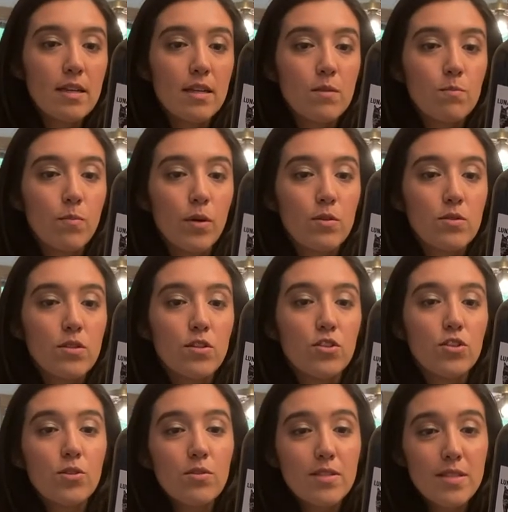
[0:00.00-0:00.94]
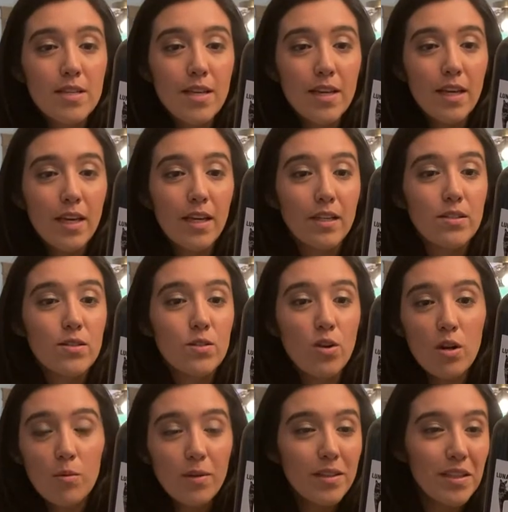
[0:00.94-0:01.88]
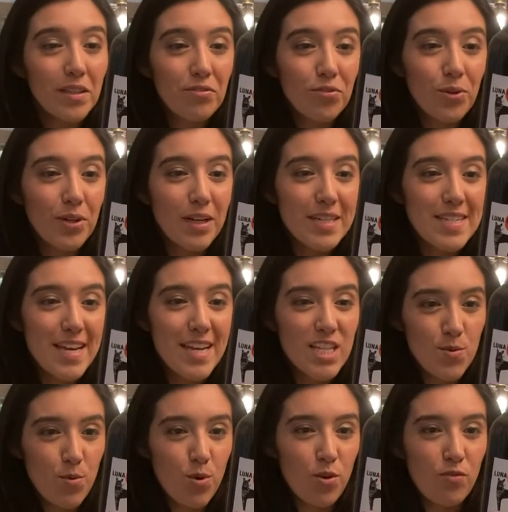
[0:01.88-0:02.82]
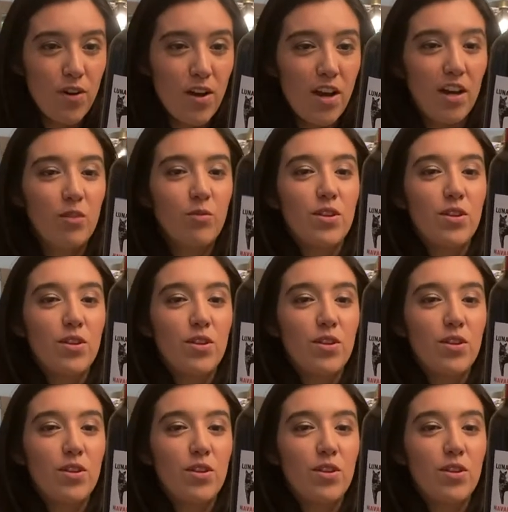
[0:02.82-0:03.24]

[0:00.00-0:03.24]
it boasts a juicy, exorbitantly fruity taste profile